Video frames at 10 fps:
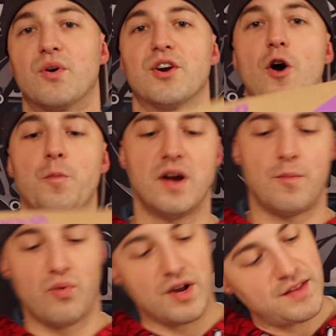we're gonna open
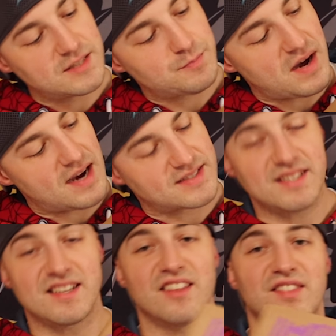up one of these
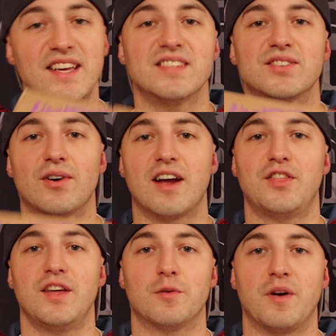boxes. These are, I
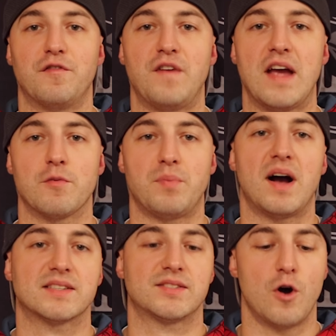think, are my favorite
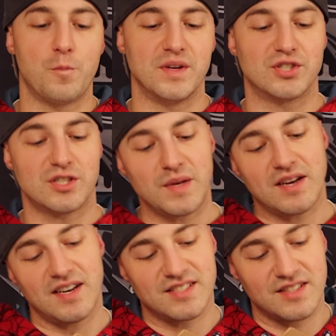boxes to open just
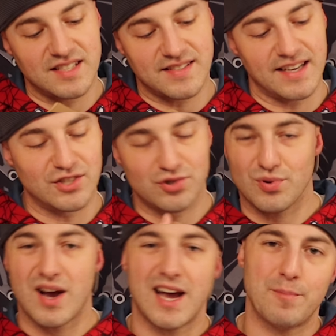because of this like
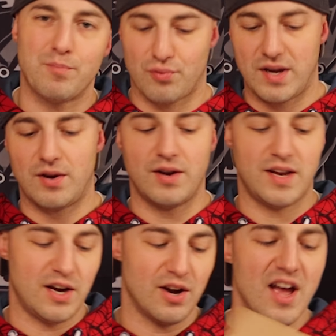dry print on
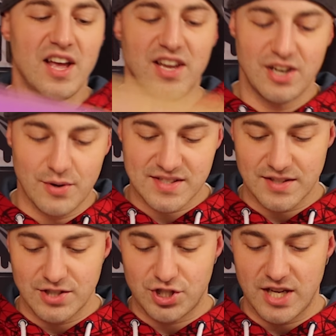here. You know it's
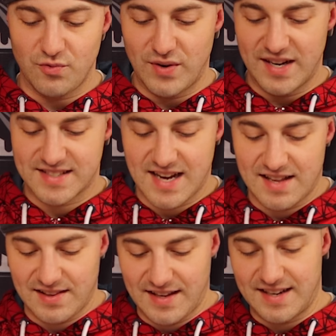legit when it's
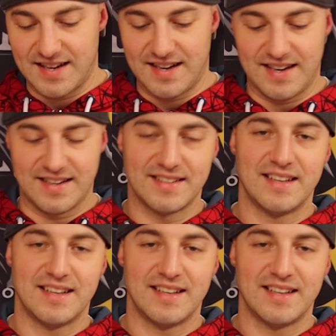got like, I